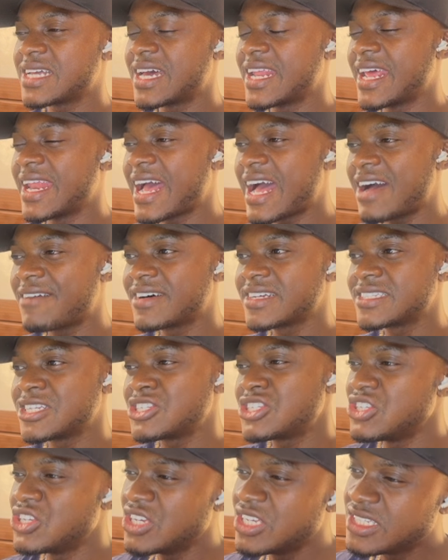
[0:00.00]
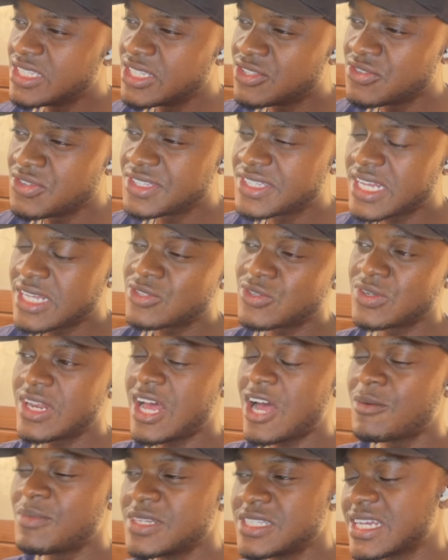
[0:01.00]
and have access to your EC2 instance. So now
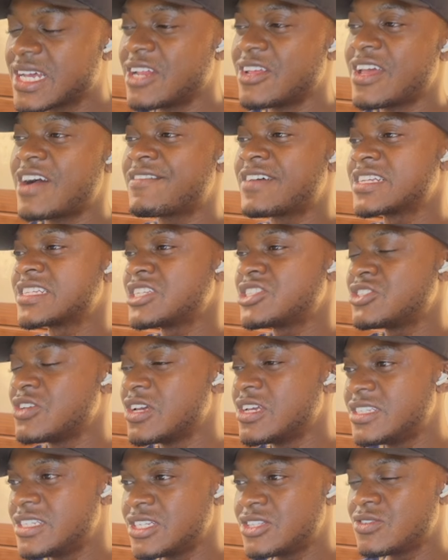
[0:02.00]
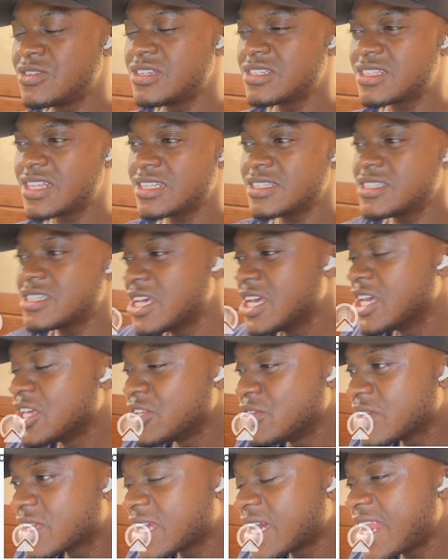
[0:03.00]
basically you have access to your EC2 instance.
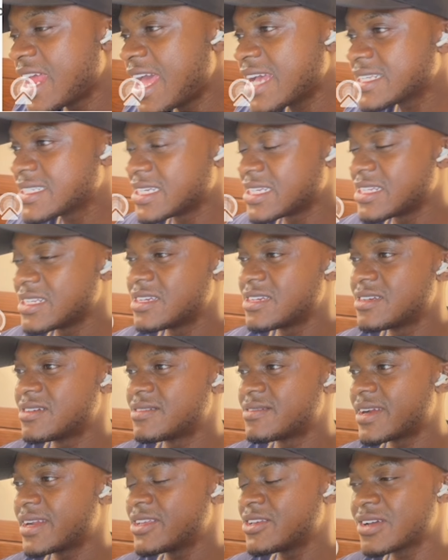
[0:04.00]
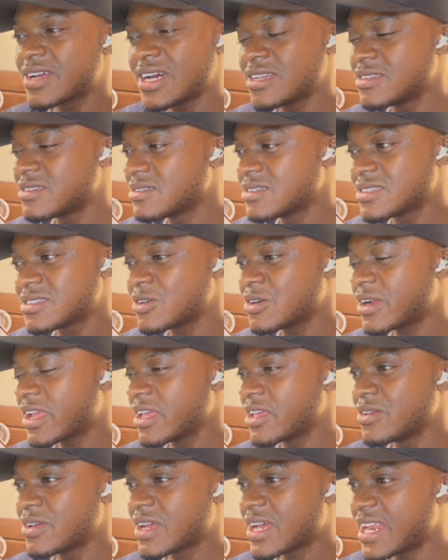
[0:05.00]
You can exit, right? It's okay,
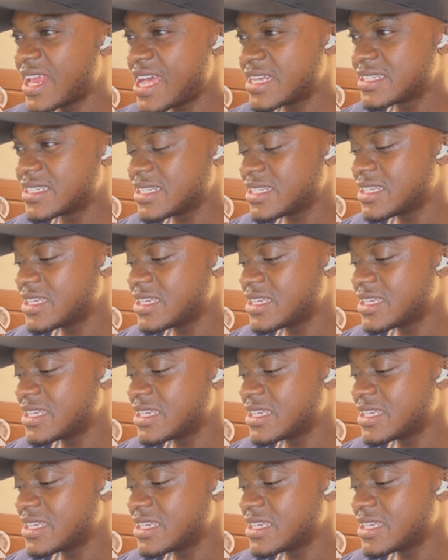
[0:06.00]
you can exit